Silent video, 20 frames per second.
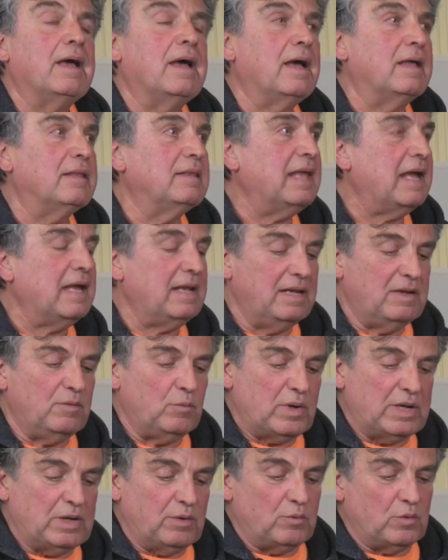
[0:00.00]
And then
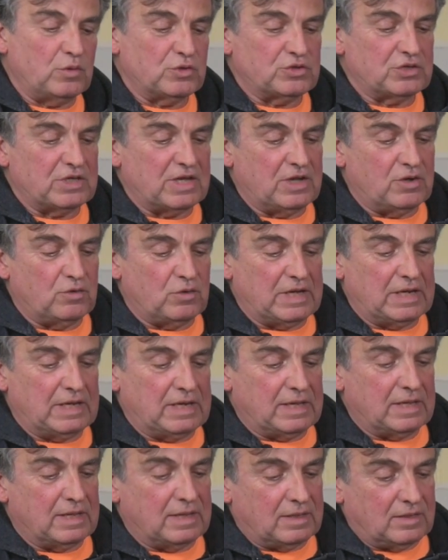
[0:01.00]
when it was going
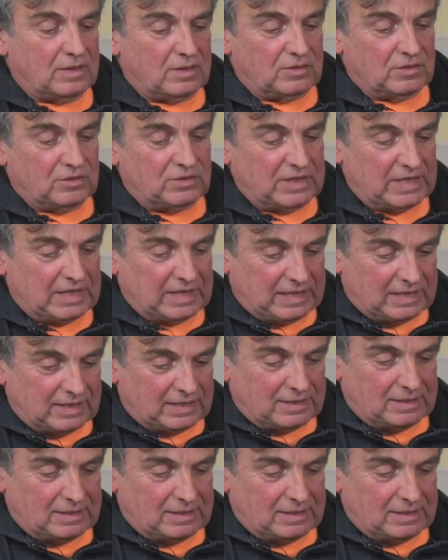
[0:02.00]
on the